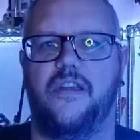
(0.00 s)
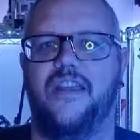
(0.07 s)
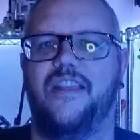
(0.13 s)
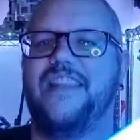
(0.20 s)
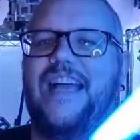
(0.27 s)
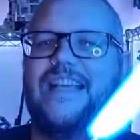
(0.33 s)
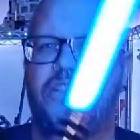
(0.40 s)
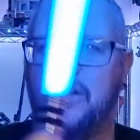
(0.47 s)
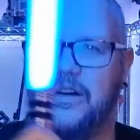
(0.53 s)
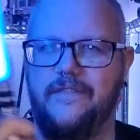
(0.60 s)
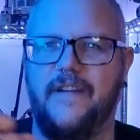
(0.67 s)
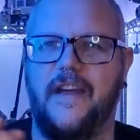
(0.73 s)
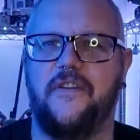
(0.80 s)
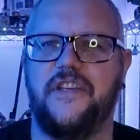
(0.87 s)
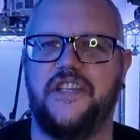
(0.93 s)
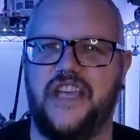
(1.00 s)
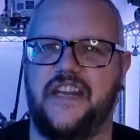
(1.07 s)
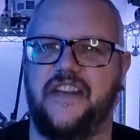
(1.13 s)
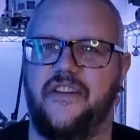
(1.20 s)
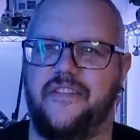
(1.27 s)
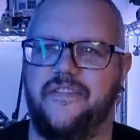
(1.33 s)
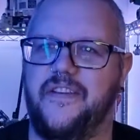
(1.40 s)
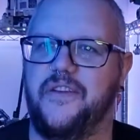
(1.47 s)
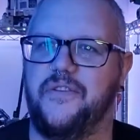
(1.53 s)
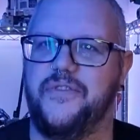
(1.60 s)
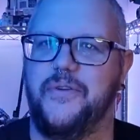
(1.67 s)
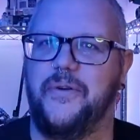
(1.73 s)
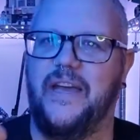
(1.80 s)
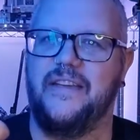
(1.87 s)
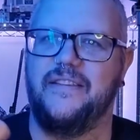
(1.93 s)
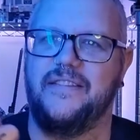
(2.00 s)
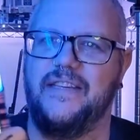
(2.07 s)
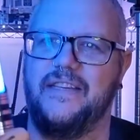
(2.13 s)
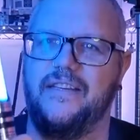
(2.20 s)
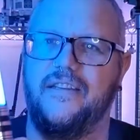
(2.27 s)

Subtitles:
That's got a very Jedi feel to it, hasn't it?